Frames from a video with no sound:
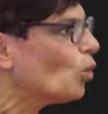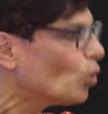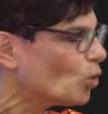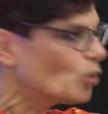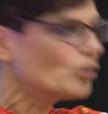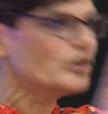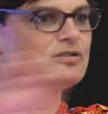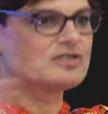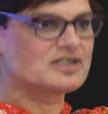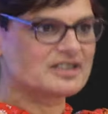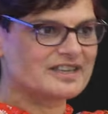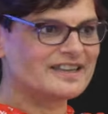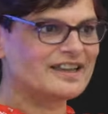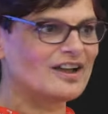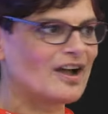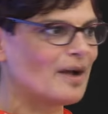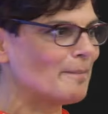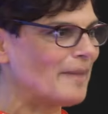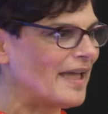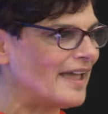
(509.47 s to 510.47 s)
all you see
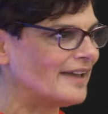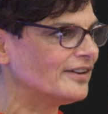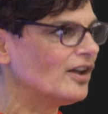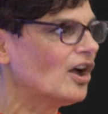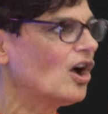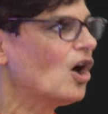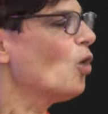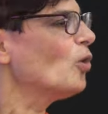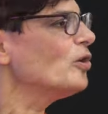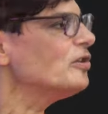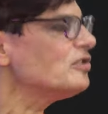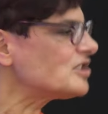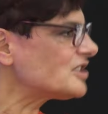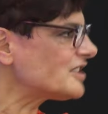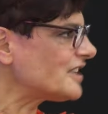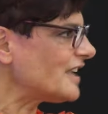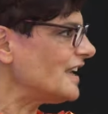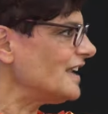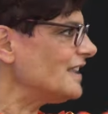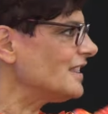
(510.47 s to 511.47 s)
are men, or you
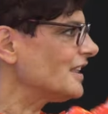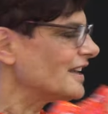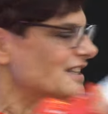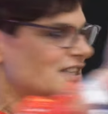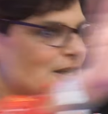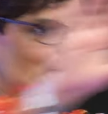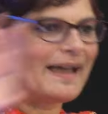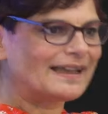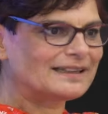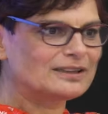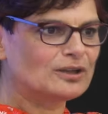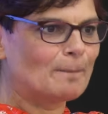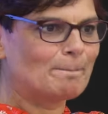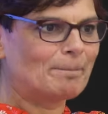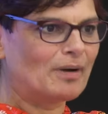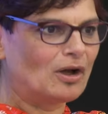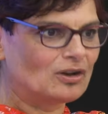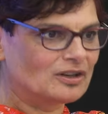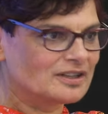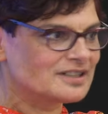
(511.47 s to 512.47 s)
see that it's a panel on
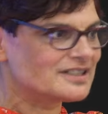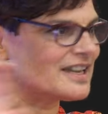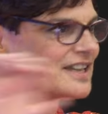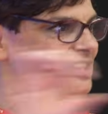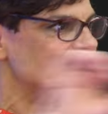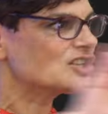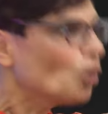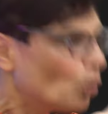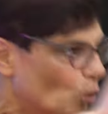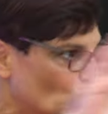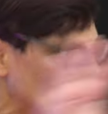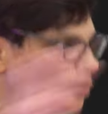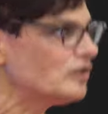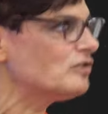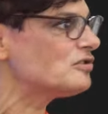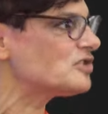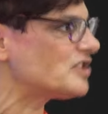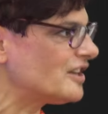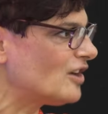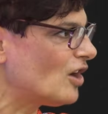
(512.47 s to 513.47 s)
politics and all
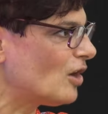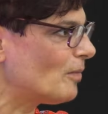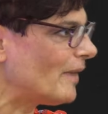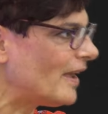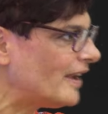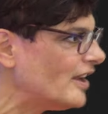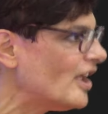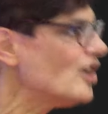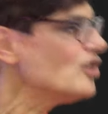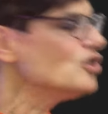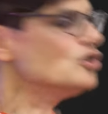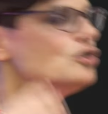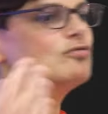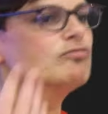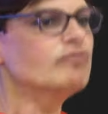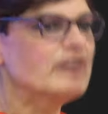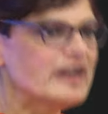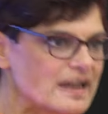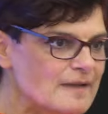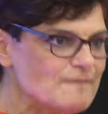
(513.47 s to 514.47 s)
you see are men, you
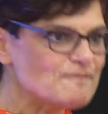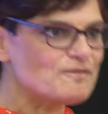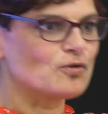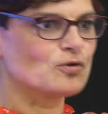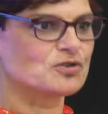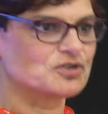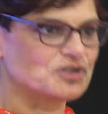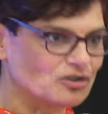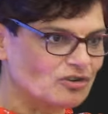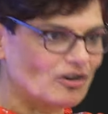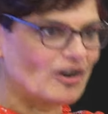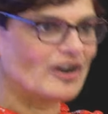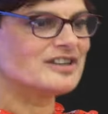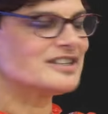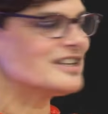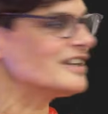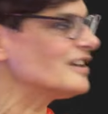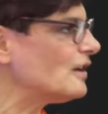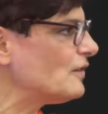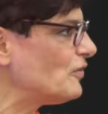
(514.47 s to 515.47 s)
reinforce your
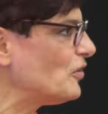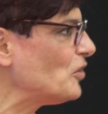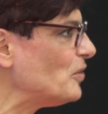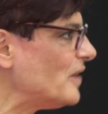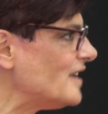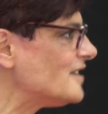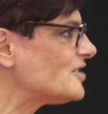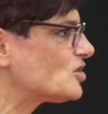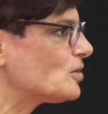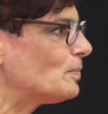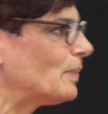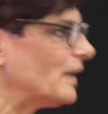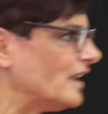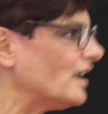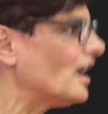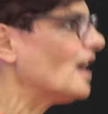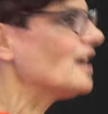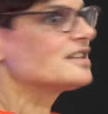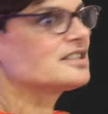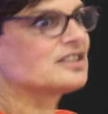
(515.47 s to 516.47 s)
idea of who it is to
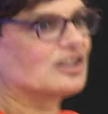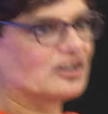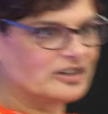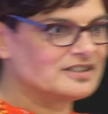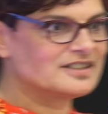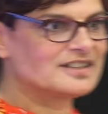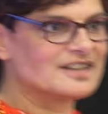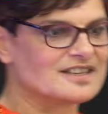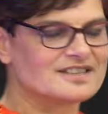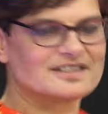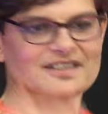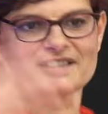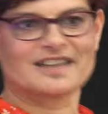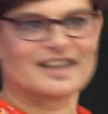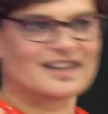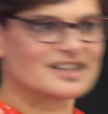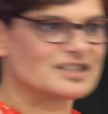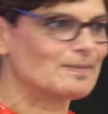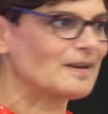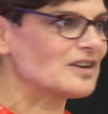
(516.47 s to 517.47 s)
be a scientist, a
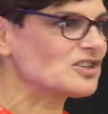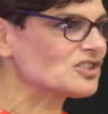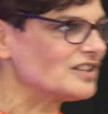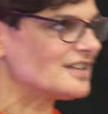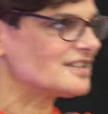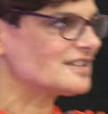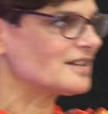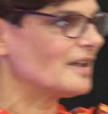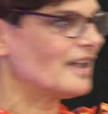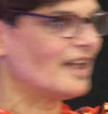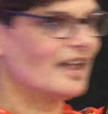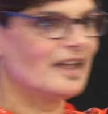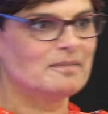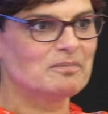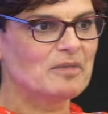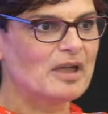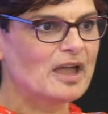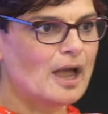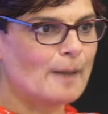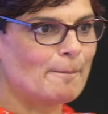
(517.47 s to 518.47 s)
tech specialist,
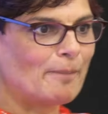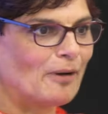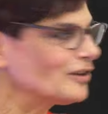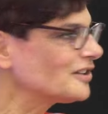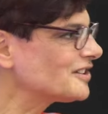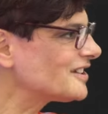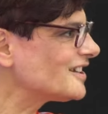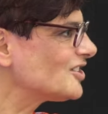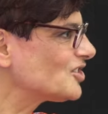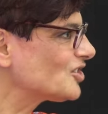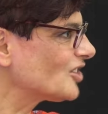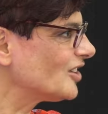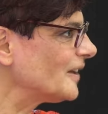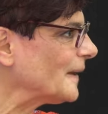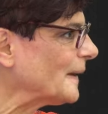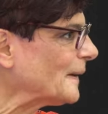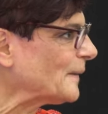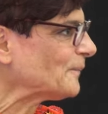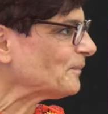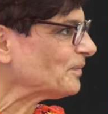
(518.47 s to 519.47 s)
a politician.
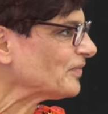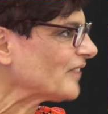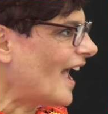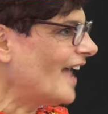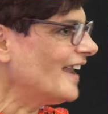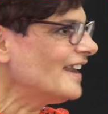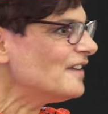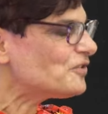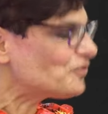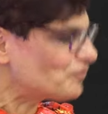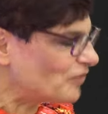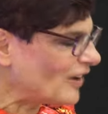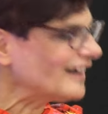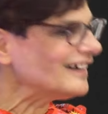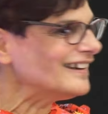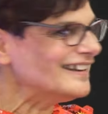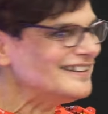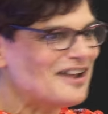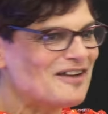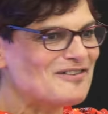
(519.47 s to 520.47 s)
And it's
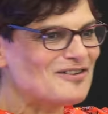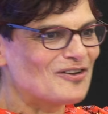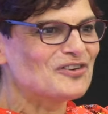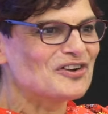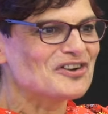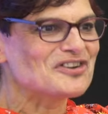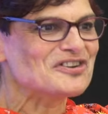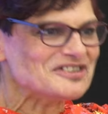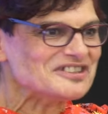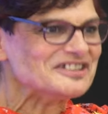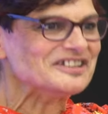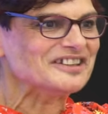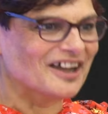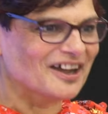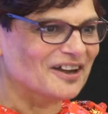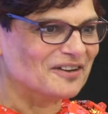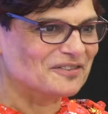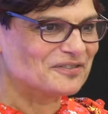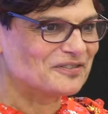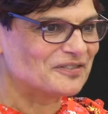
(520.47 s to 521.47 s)
frankly no longer good
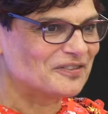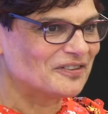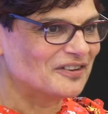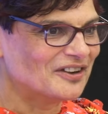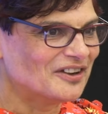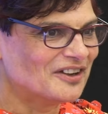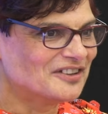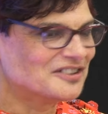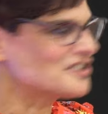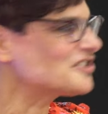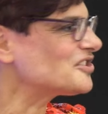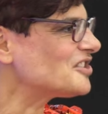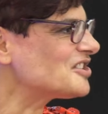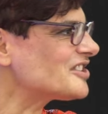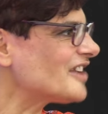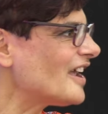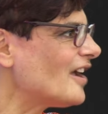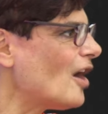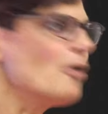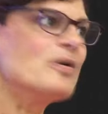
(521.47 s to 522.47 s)
enough just to
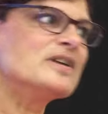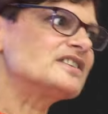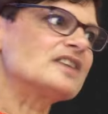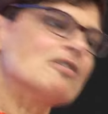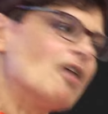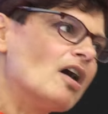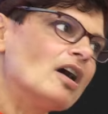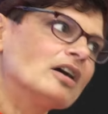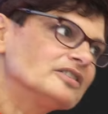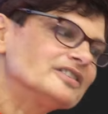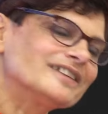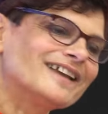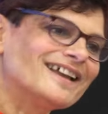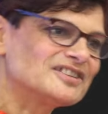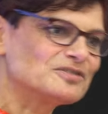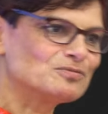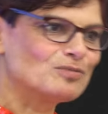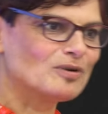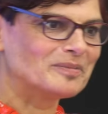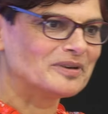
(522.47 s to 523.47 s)
say, oh, it's so hard to
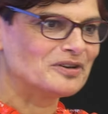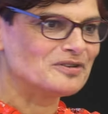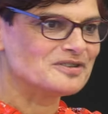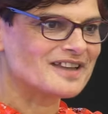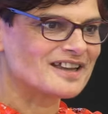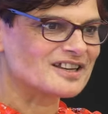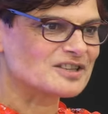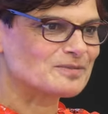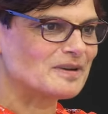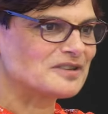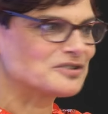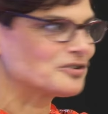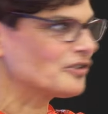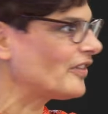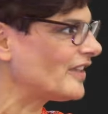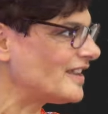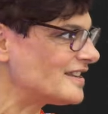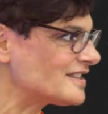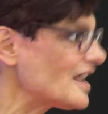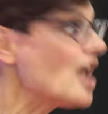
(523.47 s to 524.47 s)
get a woman who's expert on
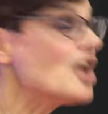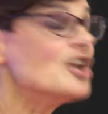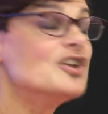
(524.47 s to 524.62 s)
this.